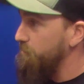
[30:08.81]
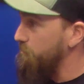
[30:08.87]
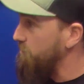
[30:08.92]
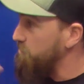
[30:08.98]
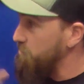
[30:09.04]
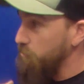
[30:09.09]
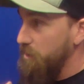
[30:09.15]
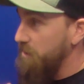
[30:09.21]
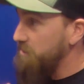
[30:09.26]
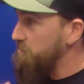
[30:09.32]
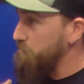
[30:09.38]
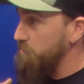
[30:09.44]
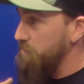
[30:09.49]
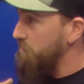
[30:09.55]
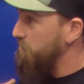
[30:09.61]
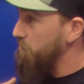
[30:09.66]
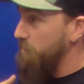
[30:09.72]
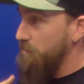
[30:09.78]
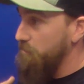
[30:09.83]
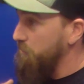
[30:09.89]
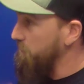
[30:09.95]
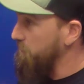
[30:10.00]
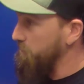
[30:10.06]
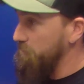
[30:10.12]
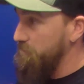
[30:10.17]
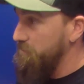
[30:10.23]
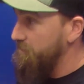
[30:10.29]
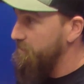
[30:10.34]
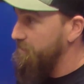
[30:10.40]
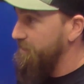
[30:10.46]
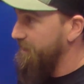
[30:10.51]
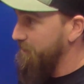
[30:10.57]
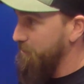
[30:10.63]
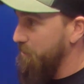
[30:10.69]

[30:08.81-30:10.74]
What you ask me to do, I'll do. Yeah.